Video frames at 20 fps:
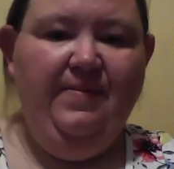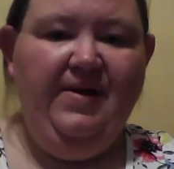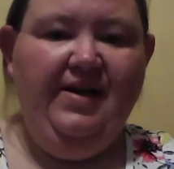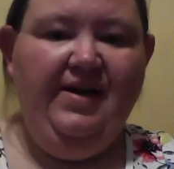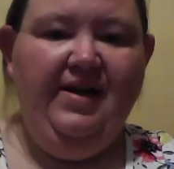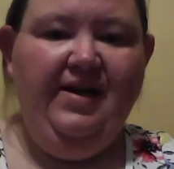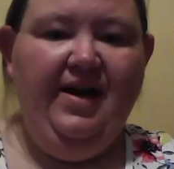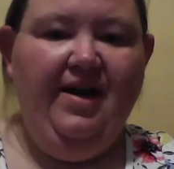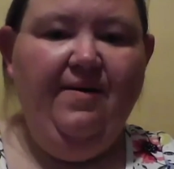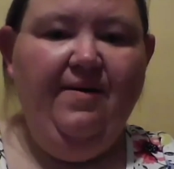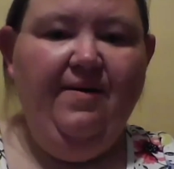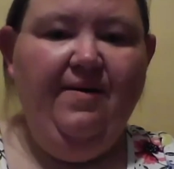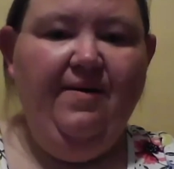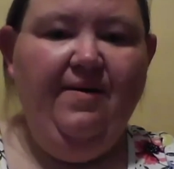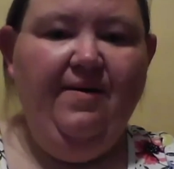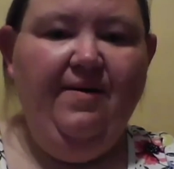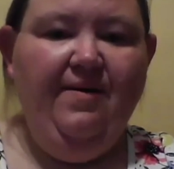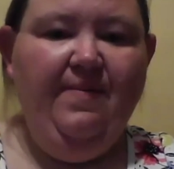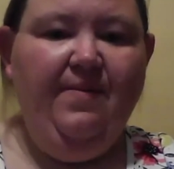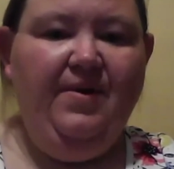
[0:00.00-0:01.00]
me today
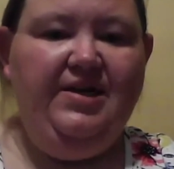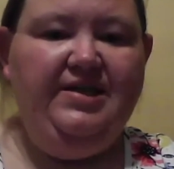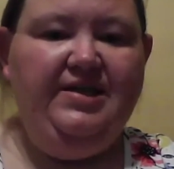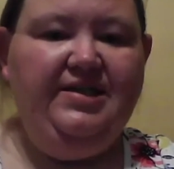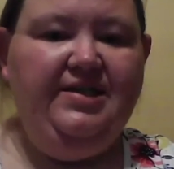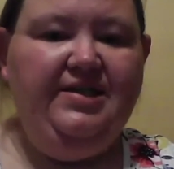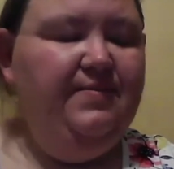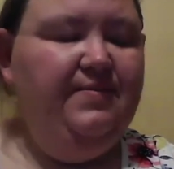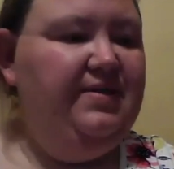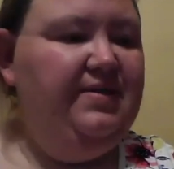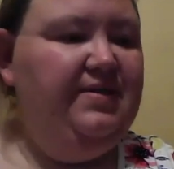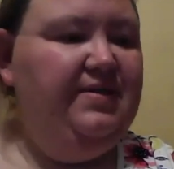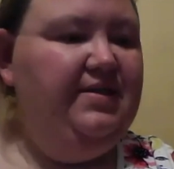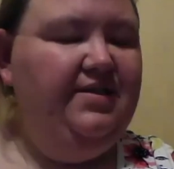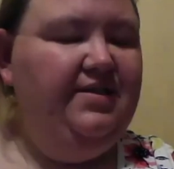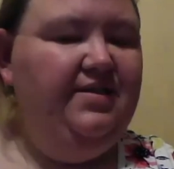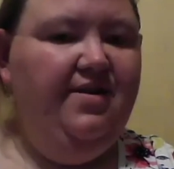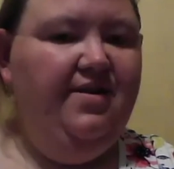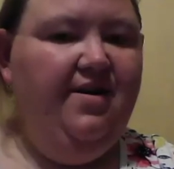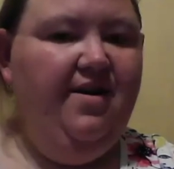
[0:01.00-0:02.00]
about beauty
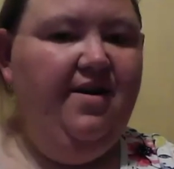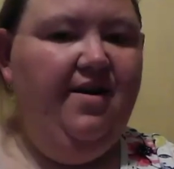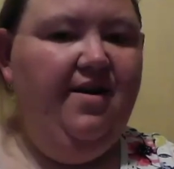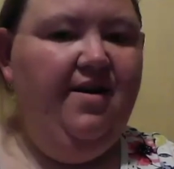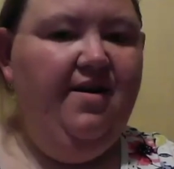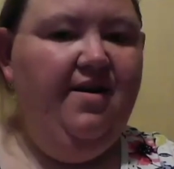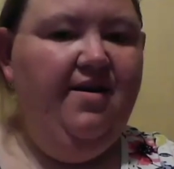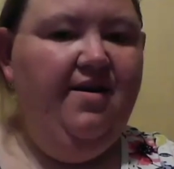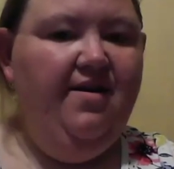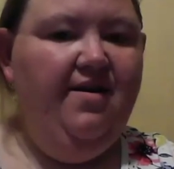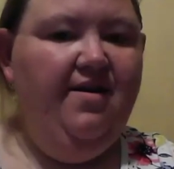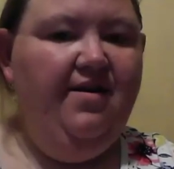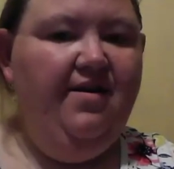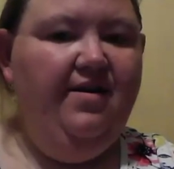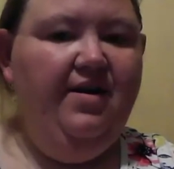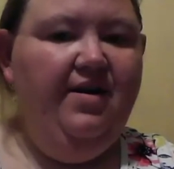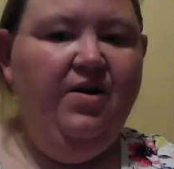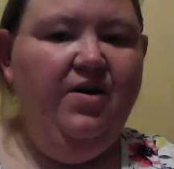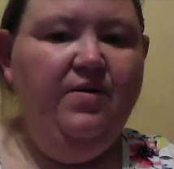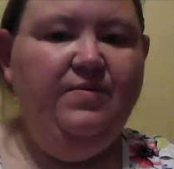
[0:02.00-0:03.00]
tips,
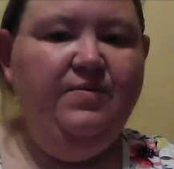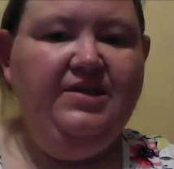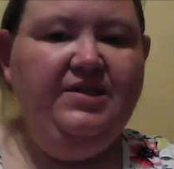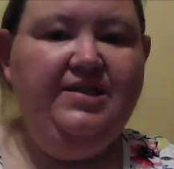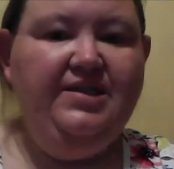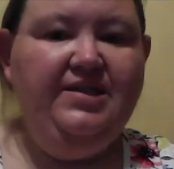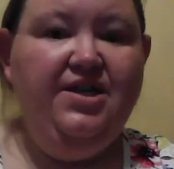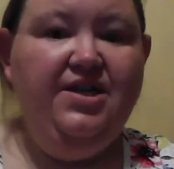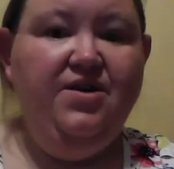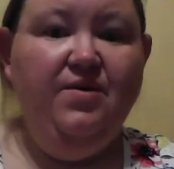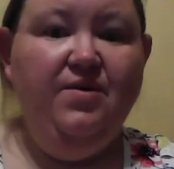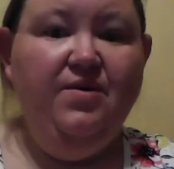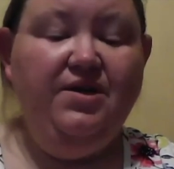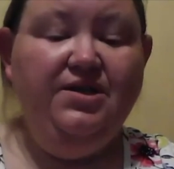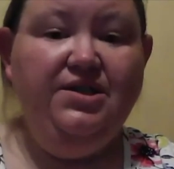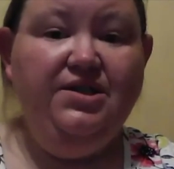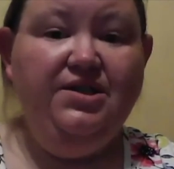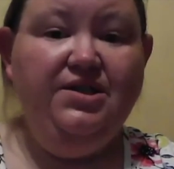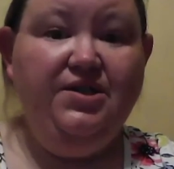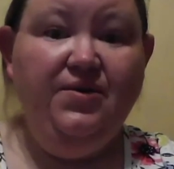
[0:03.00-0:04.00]
and hope to see you
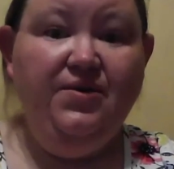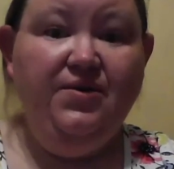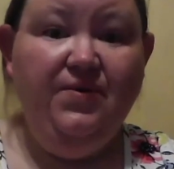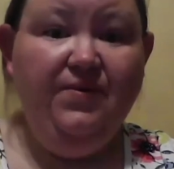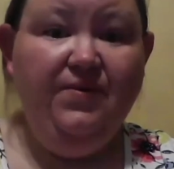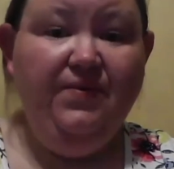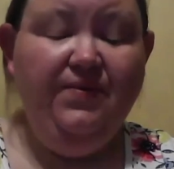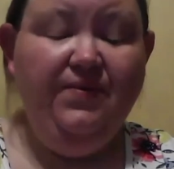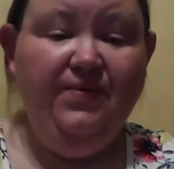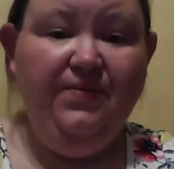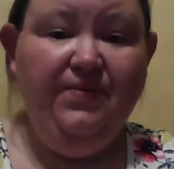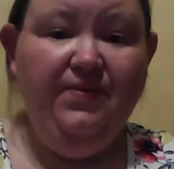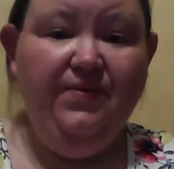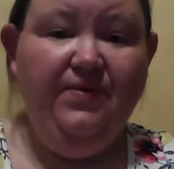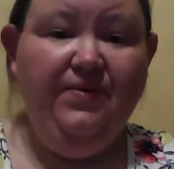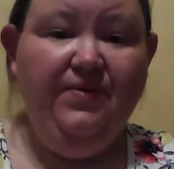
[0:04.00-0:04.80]
all soon.